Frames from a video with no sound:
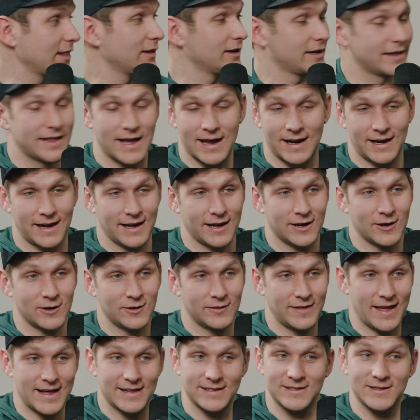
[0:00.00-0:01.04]
look at that and I
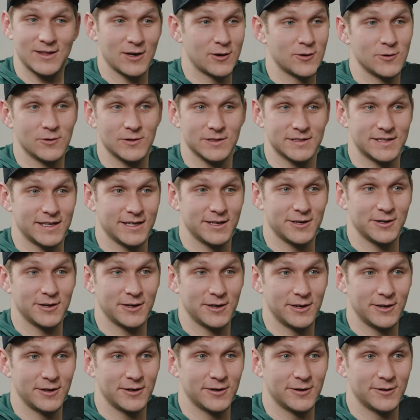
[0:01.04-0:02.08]
go, that's the coolest thing you
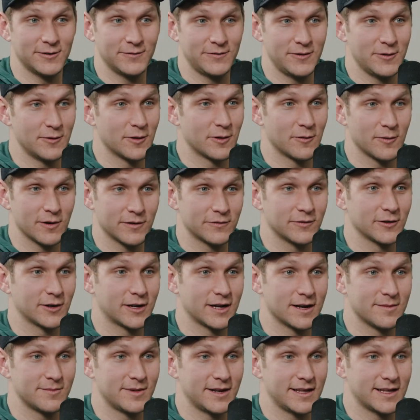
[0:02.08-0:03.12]
can do. If you want to work for a
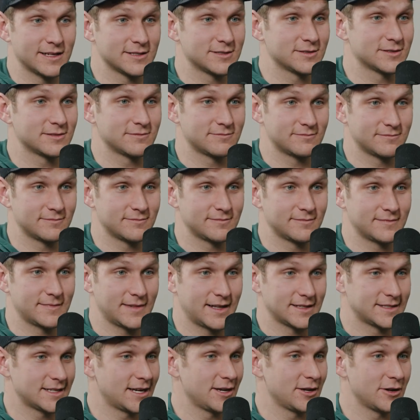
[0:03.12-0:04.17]
company, that's
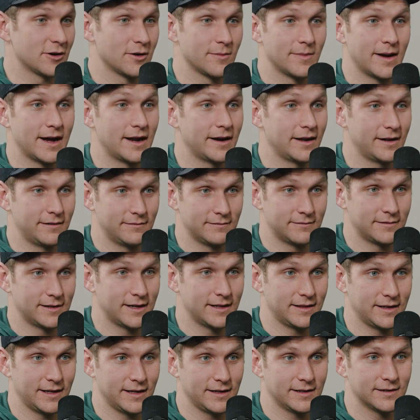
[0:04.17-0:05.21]
how you go about it,
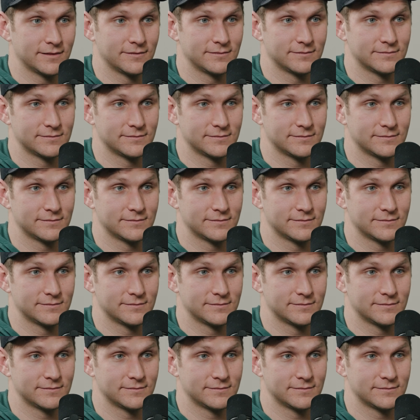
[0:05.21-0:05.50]
I think.